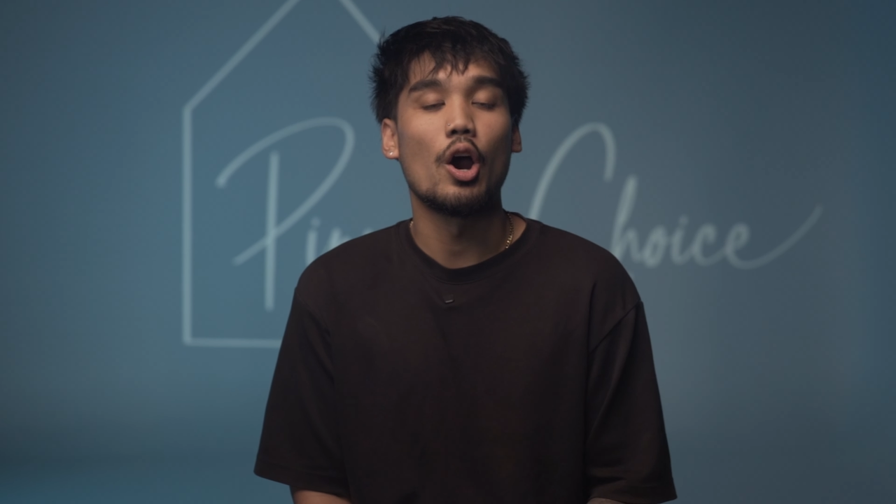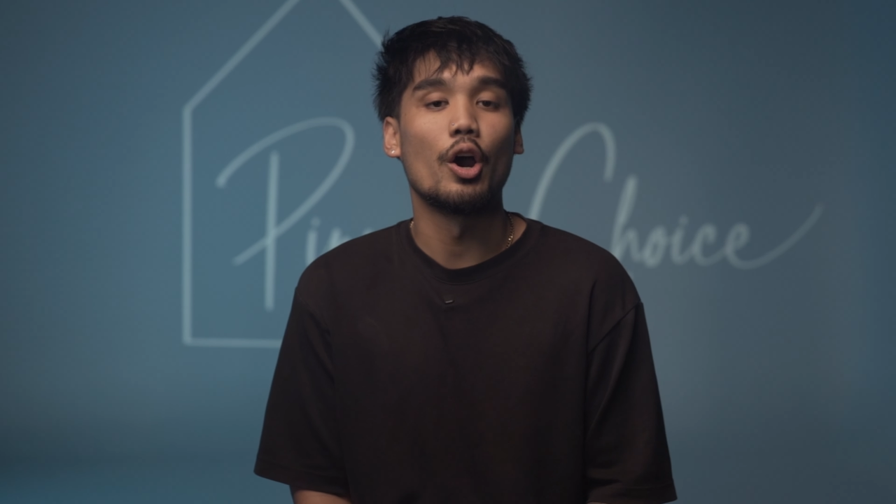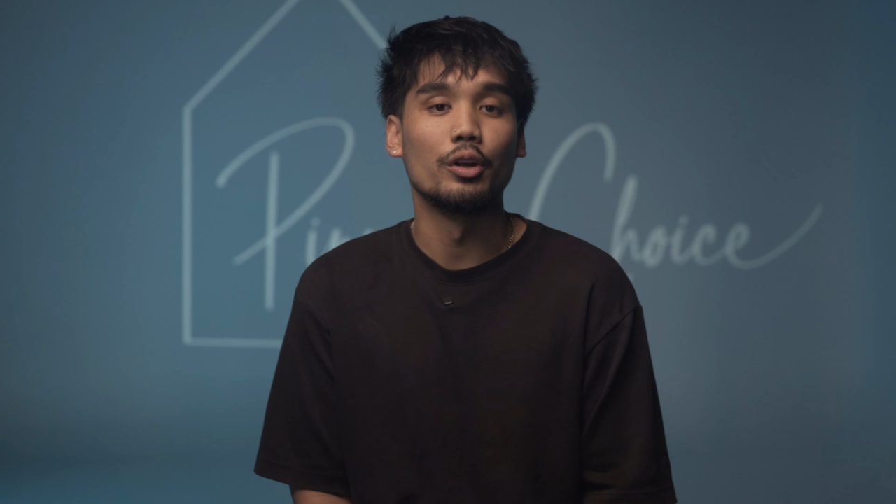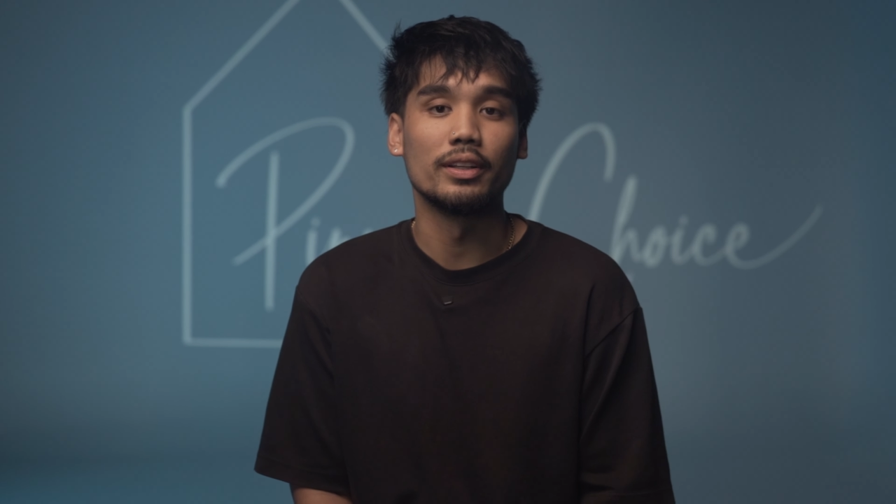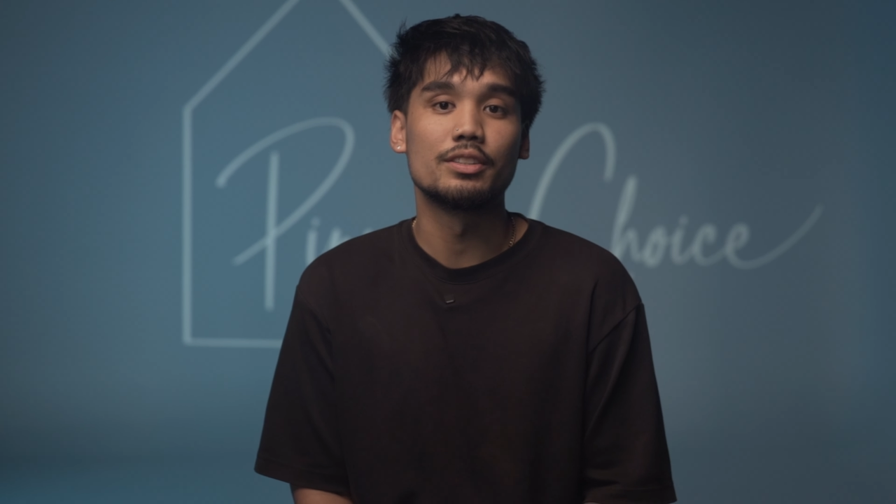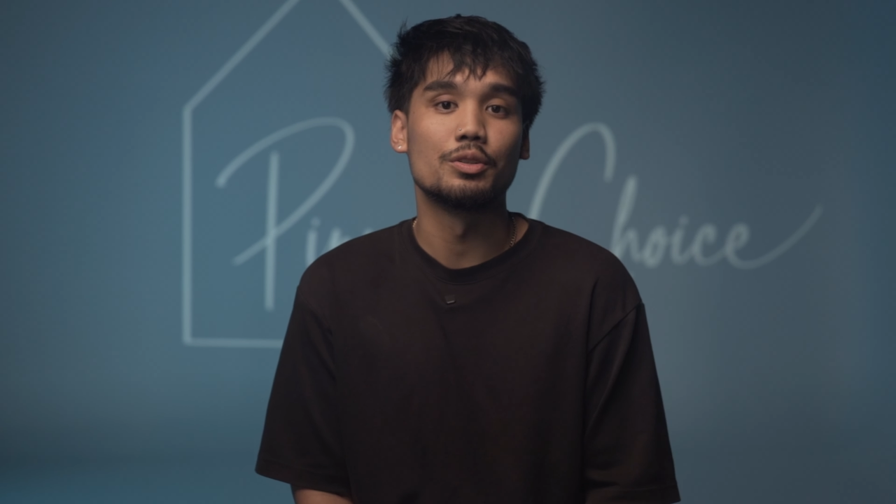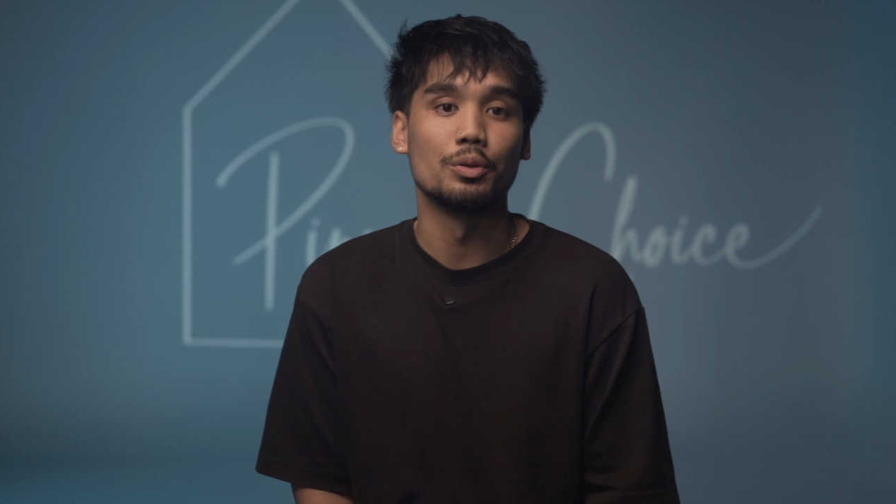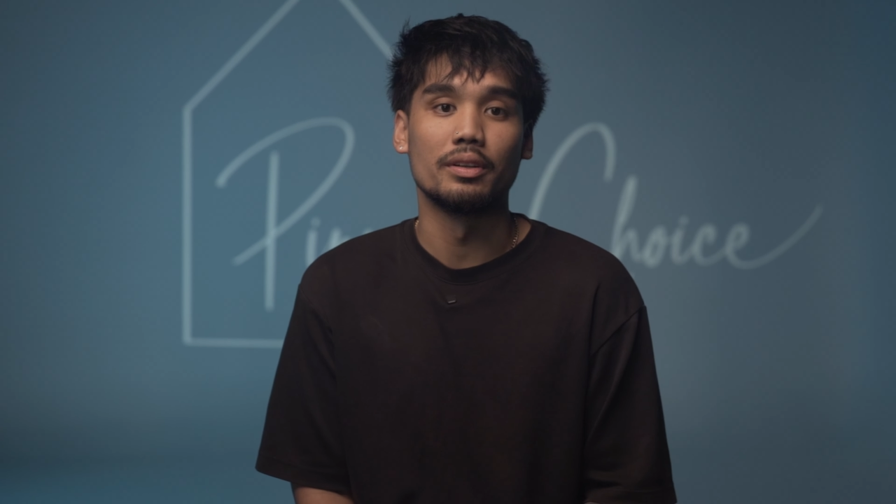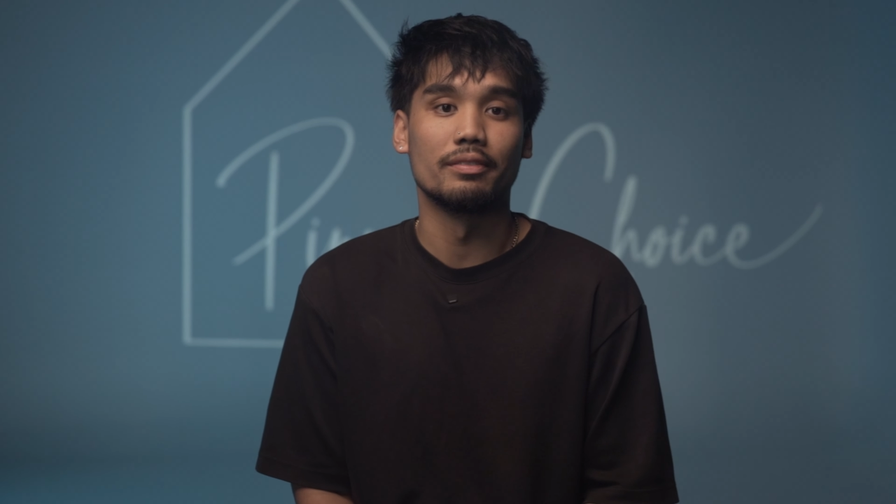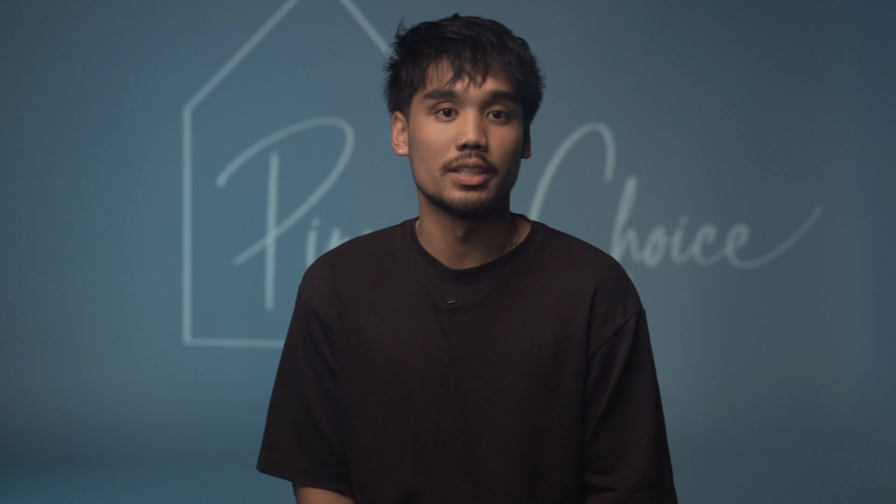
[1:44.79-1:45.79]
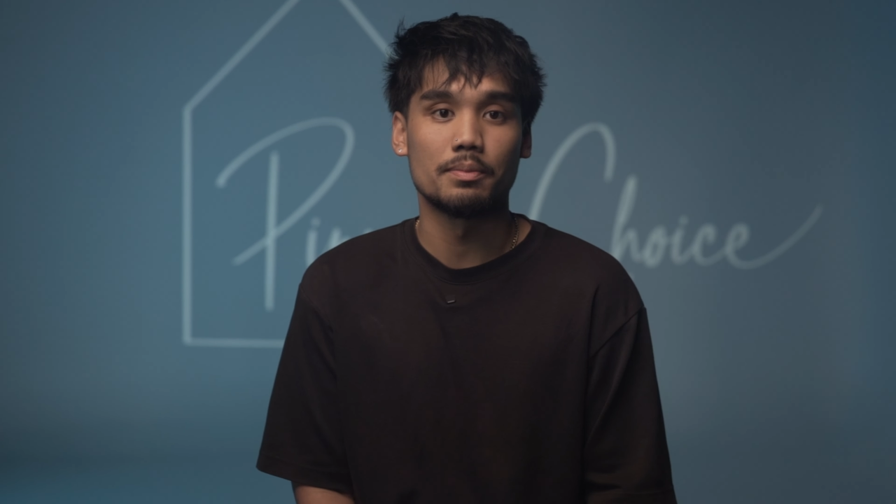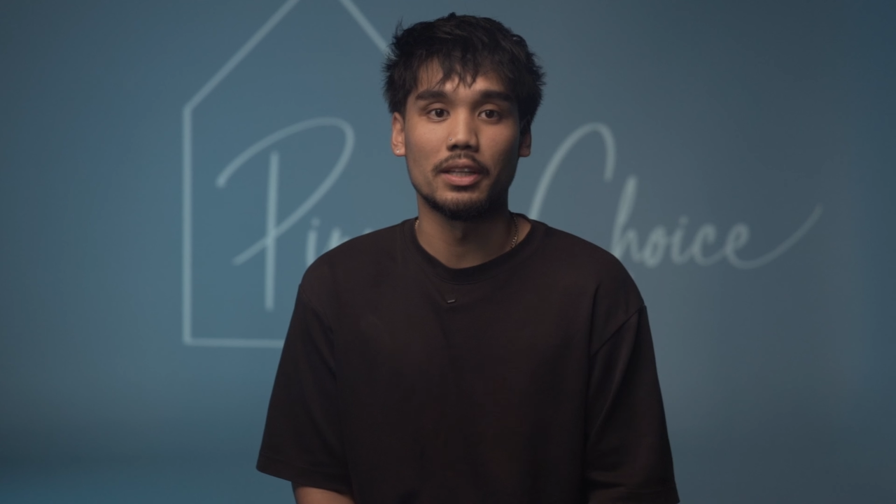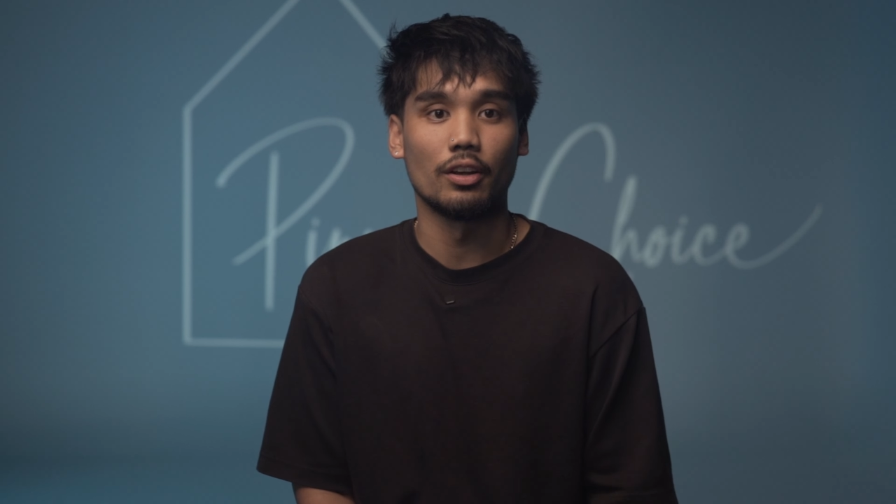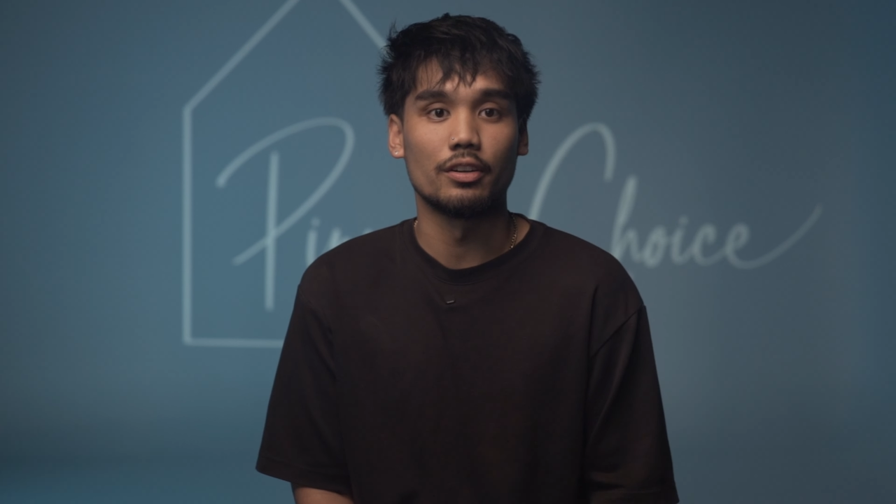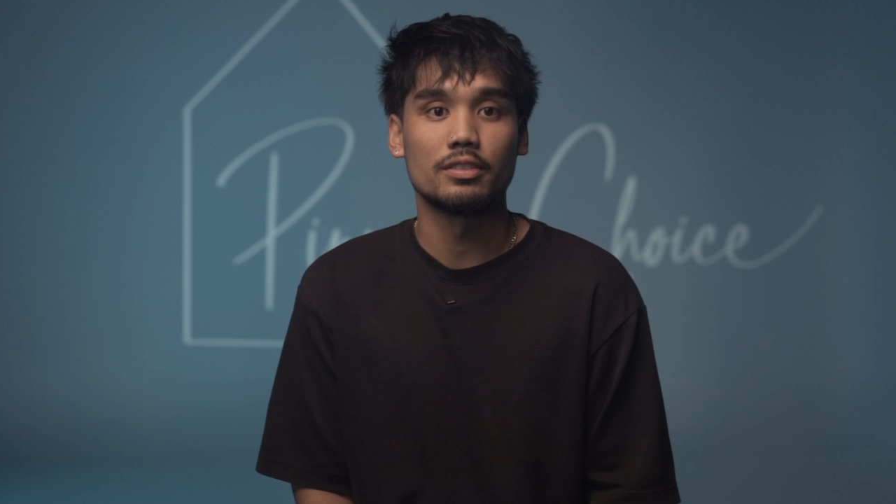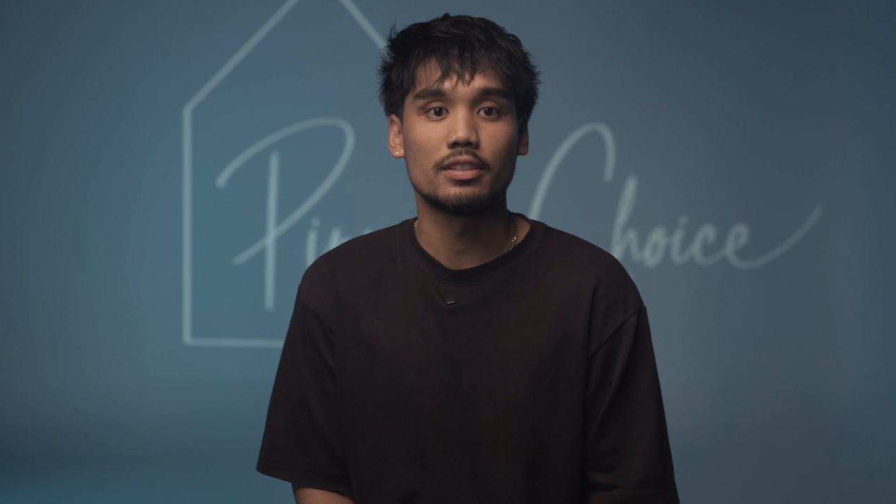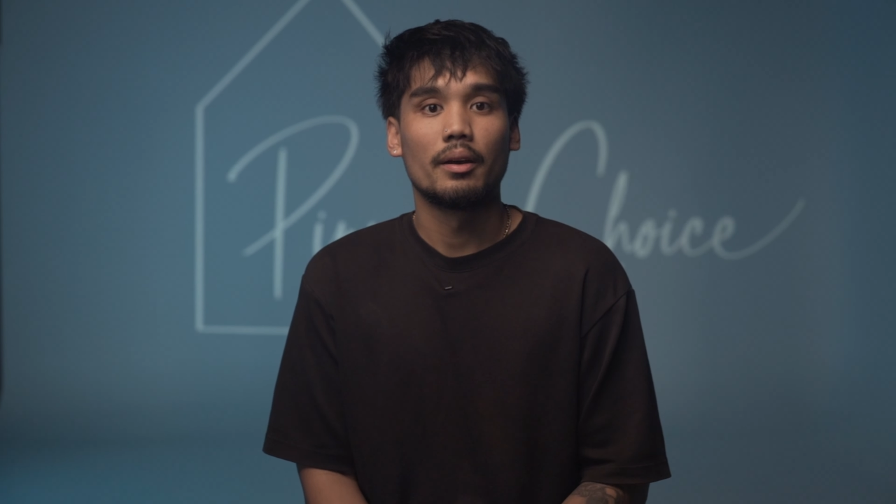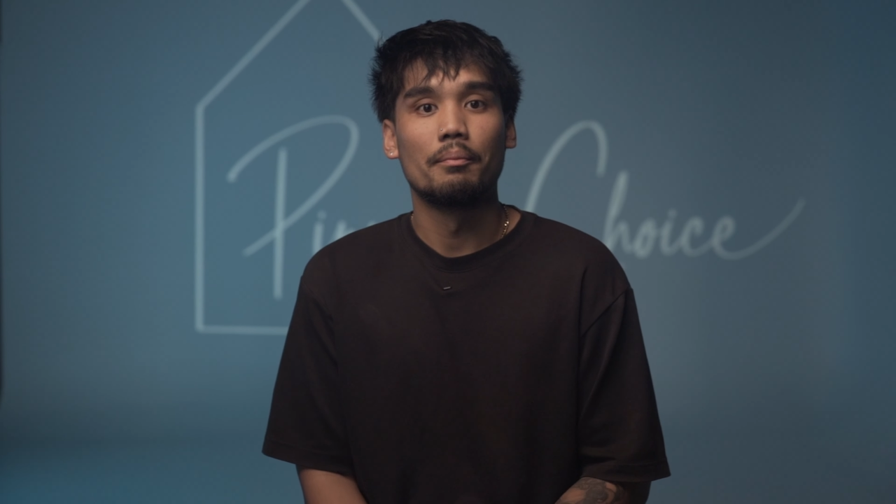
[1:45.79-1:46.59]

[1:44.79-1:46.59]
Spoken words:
only to investment loans.